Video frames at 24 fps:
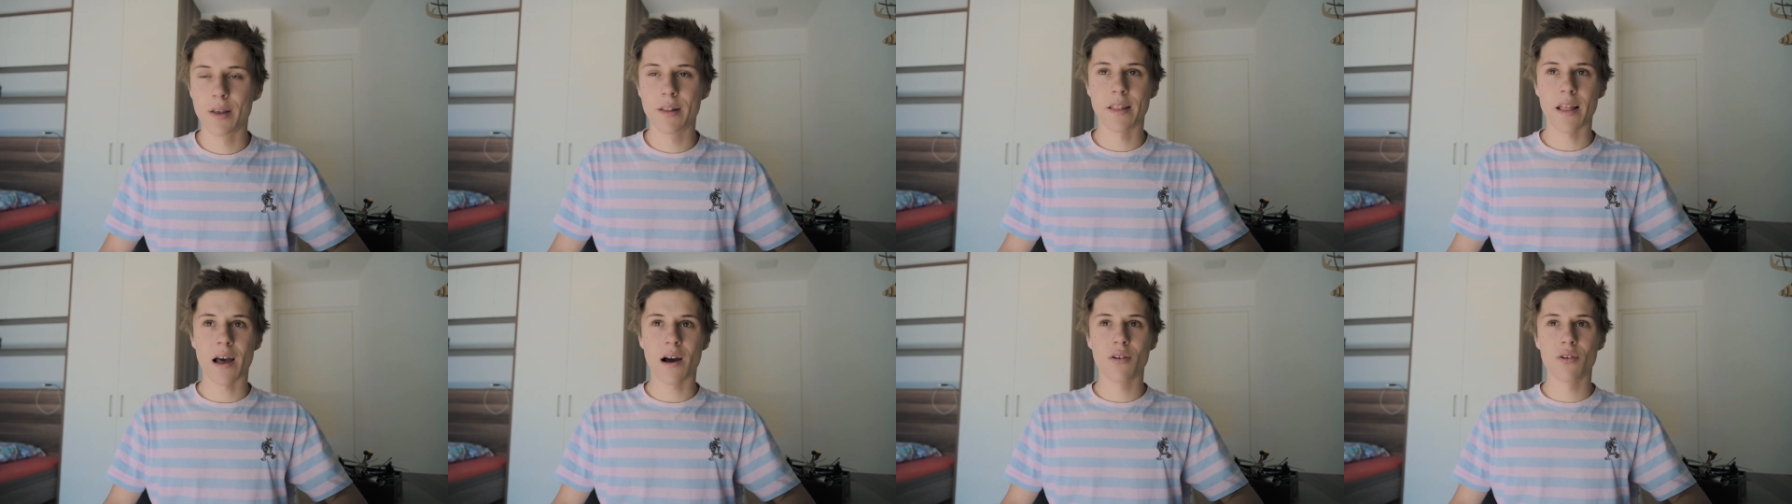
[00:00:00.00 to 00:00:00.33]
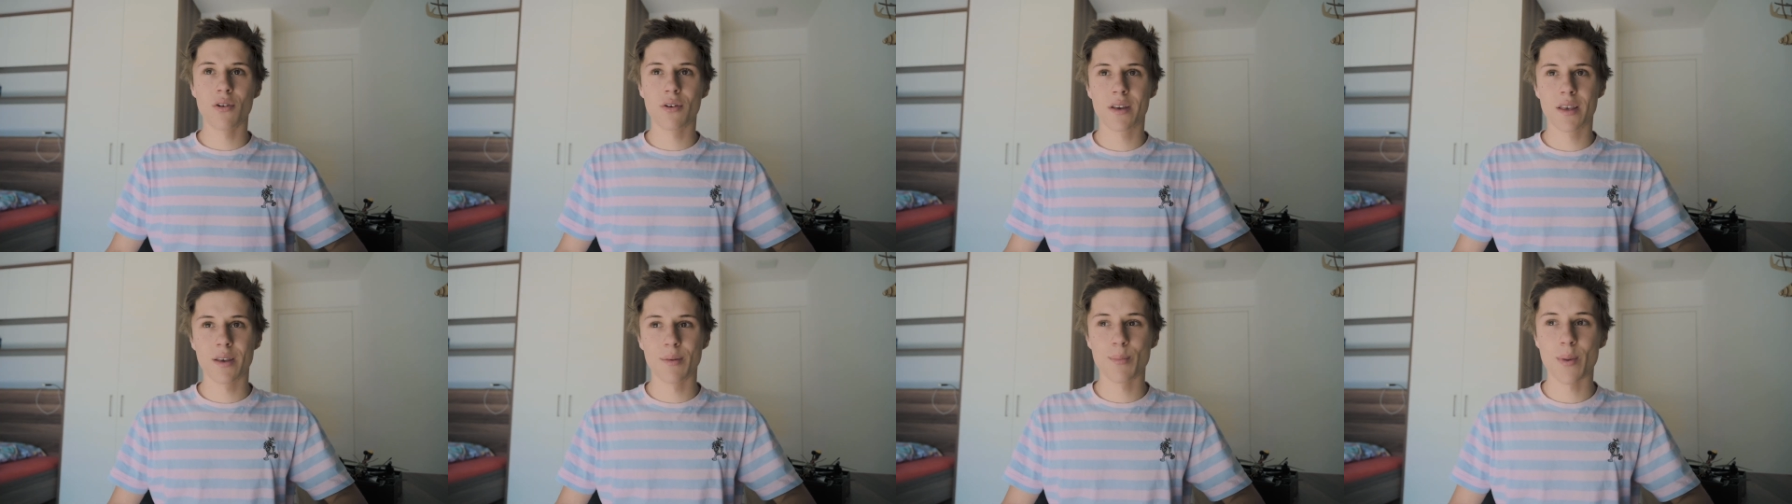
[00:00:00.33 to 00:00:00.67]
now
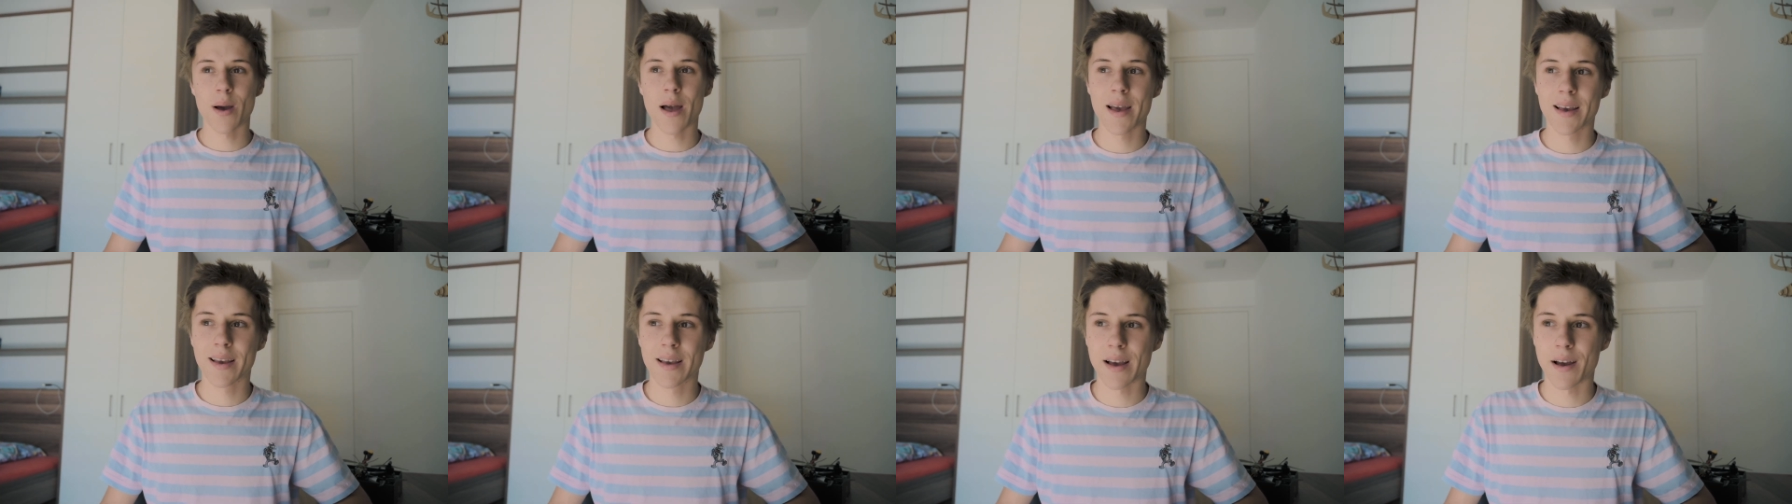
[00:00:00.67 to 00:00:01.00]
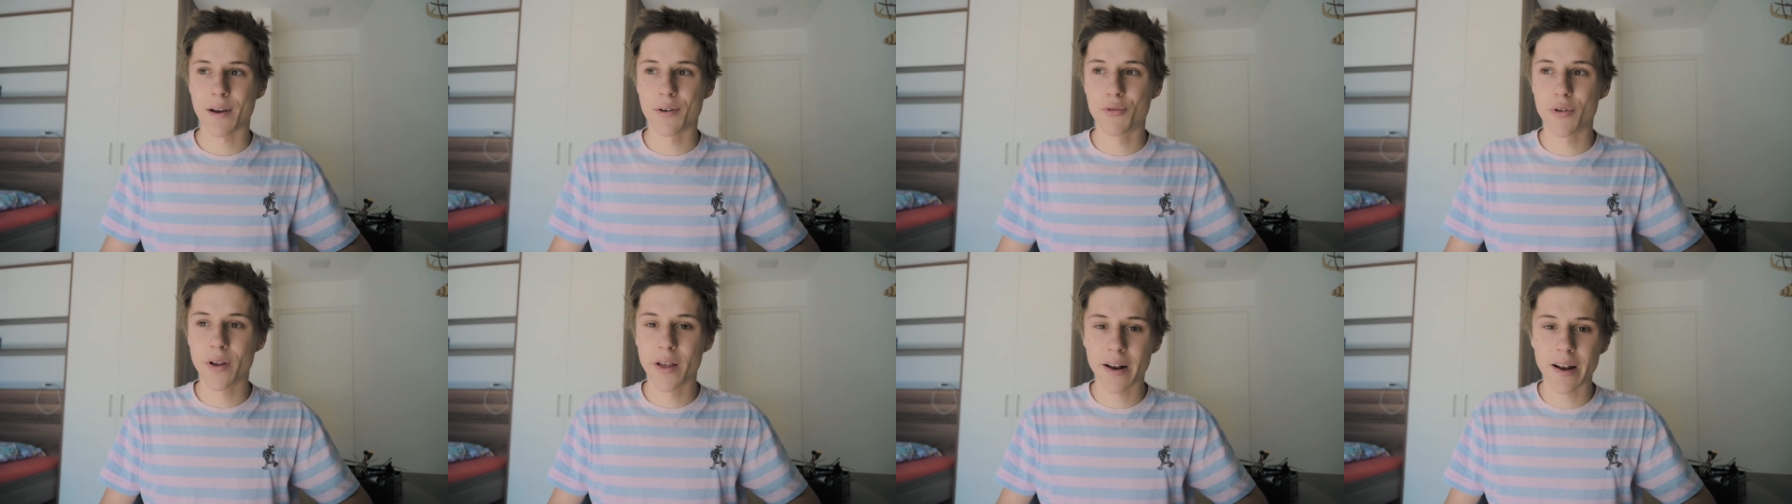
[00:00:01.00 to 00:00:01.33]
looking back, I
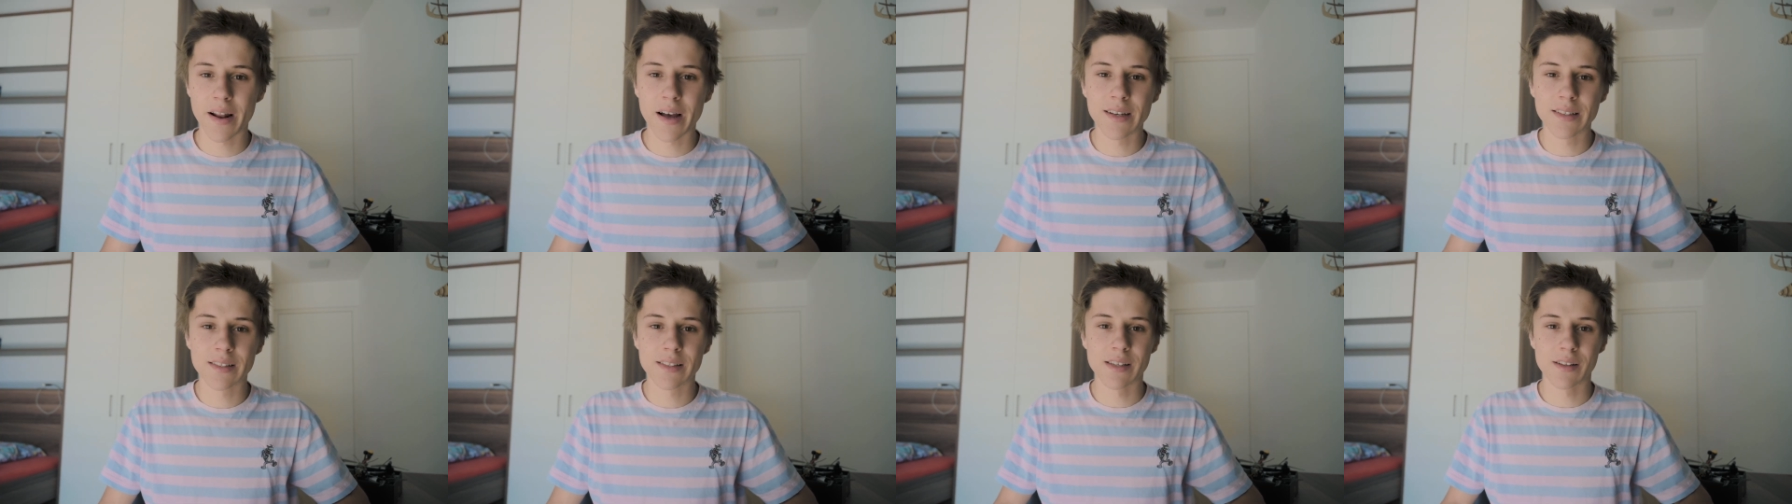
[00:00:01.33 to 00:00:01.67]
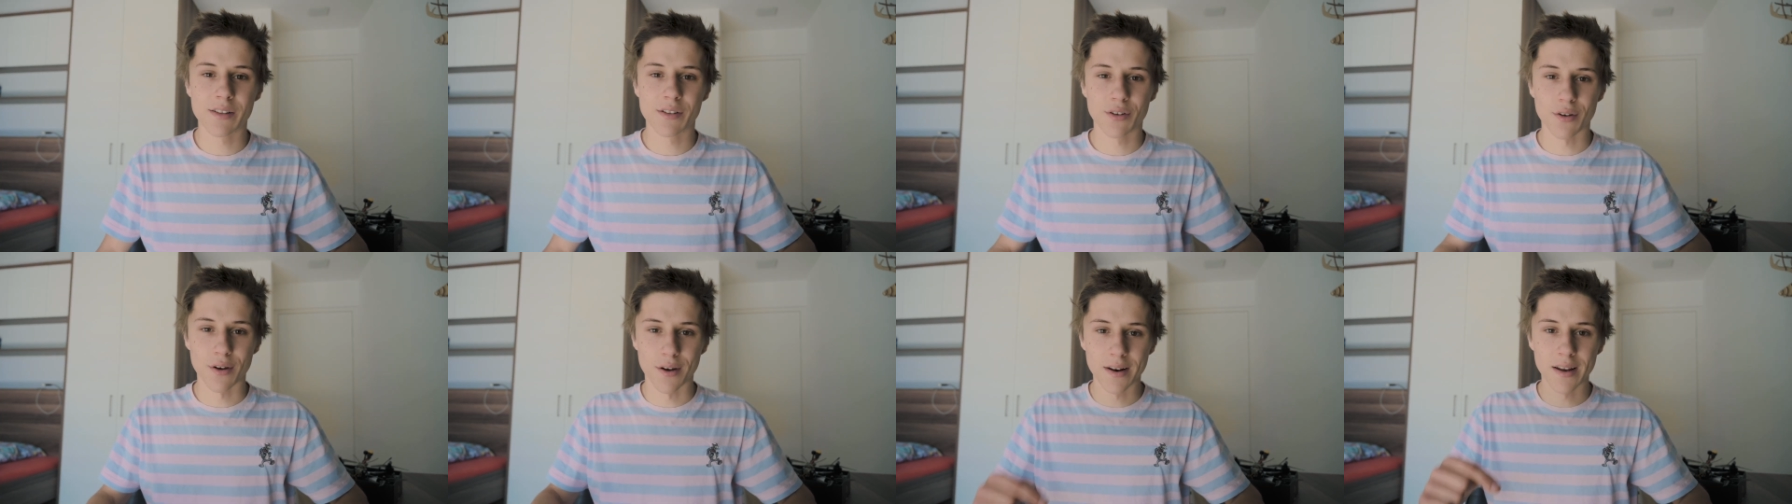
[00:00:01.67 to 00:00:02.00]
realized
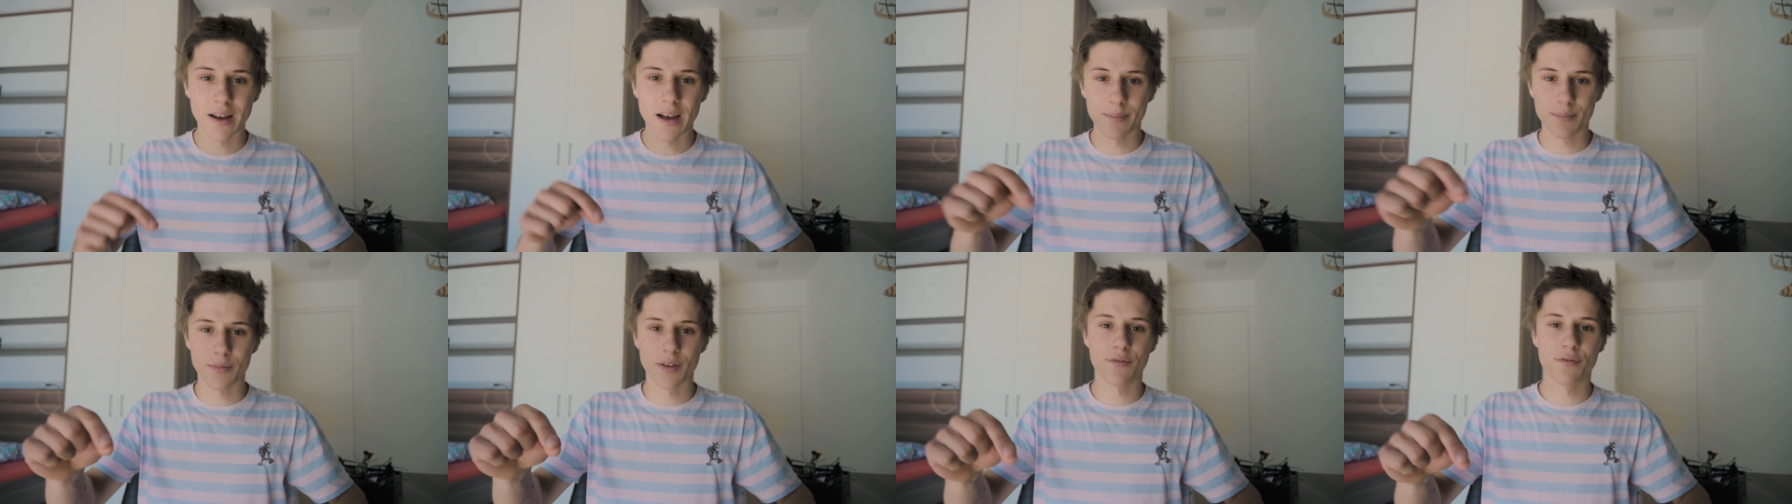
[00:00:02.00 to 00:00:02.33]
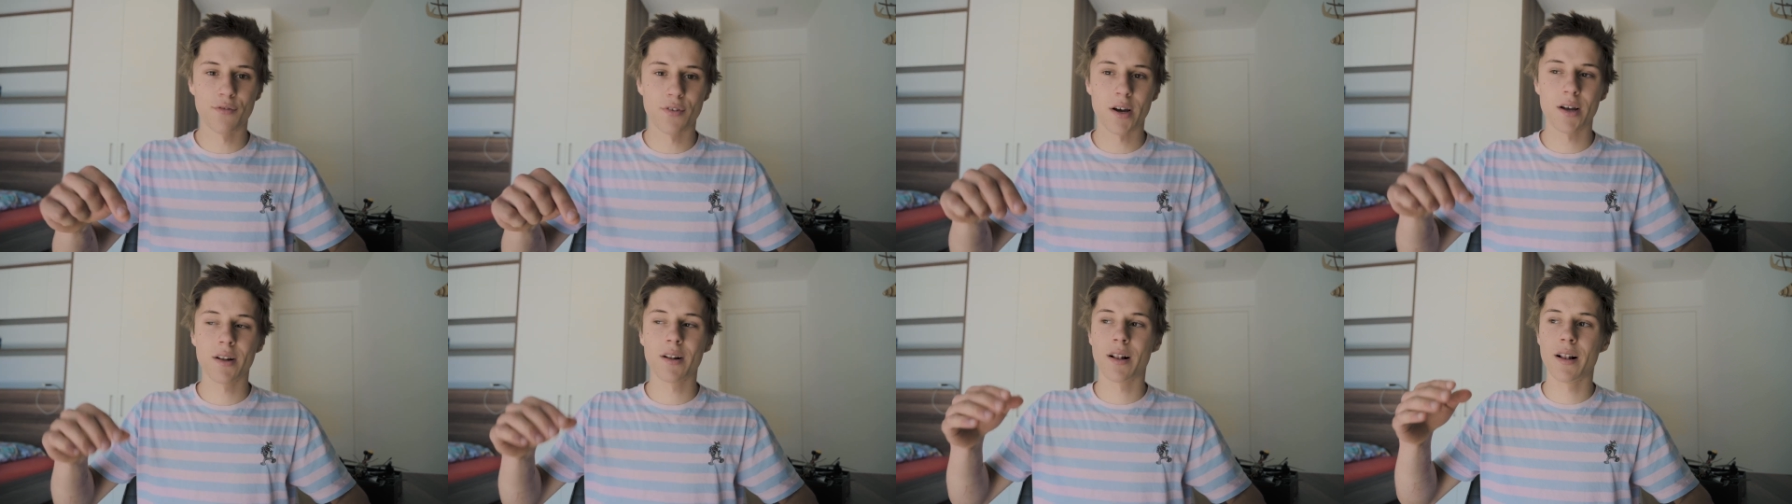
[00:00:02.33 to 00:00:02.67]
that turning up the
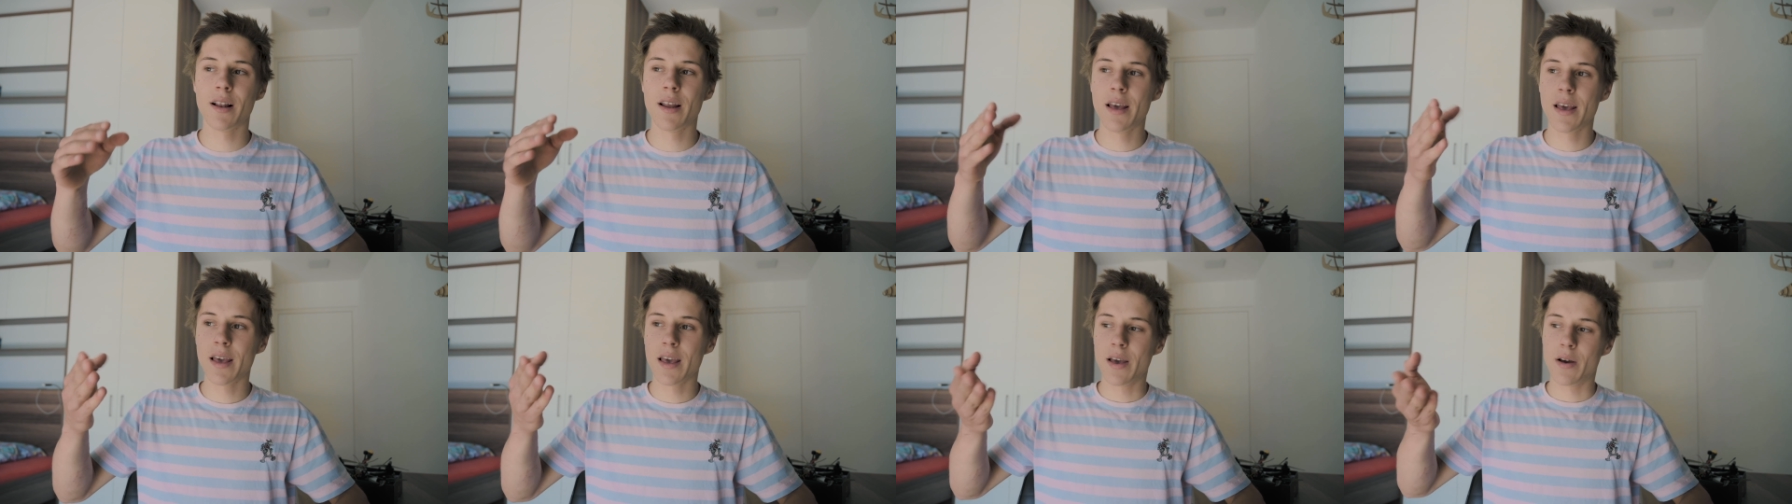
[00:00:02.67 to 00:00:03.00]
throttle